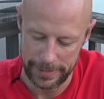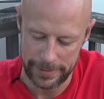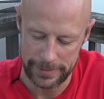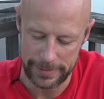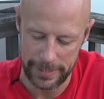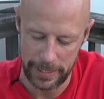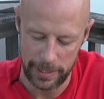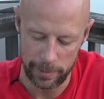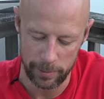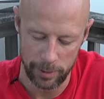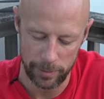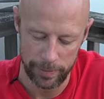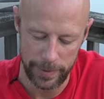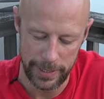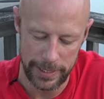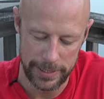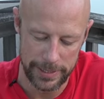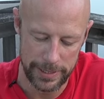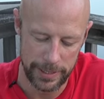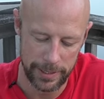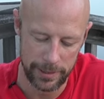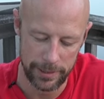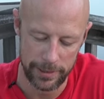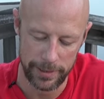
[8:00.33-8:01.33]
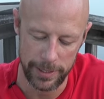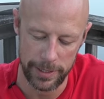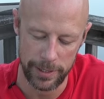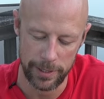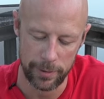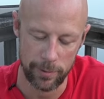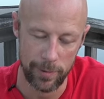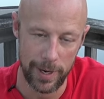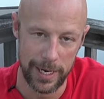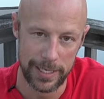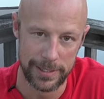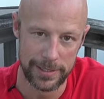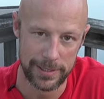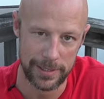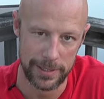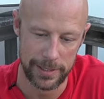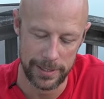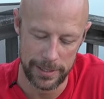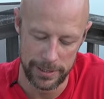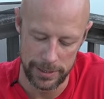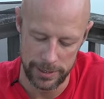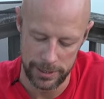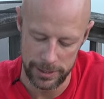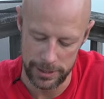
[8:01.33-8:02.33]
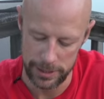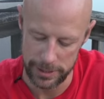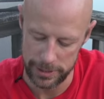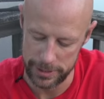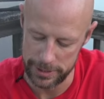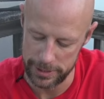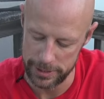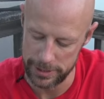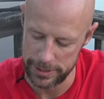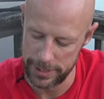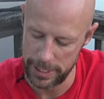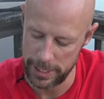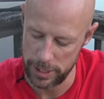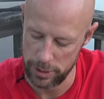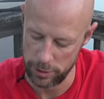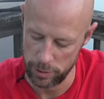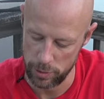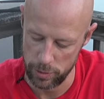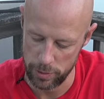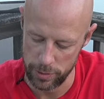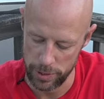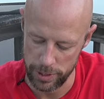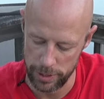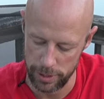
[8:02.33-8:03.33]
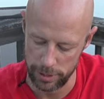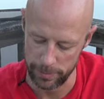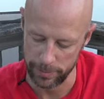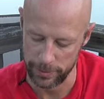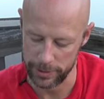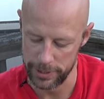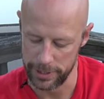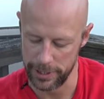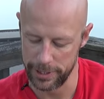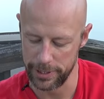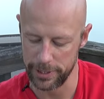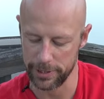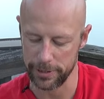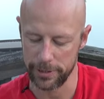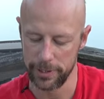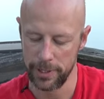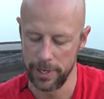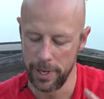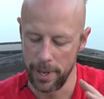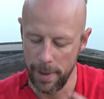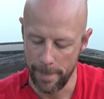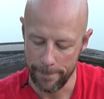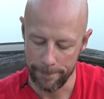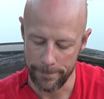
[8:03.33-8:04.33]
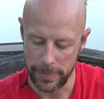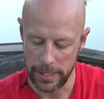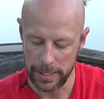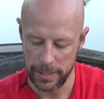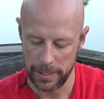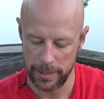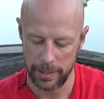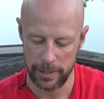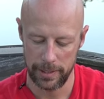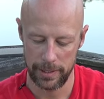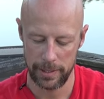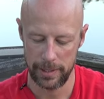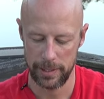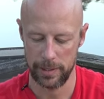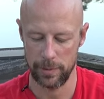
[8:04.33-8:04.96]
extendable piece here and then the rest is just the standard Cordura material but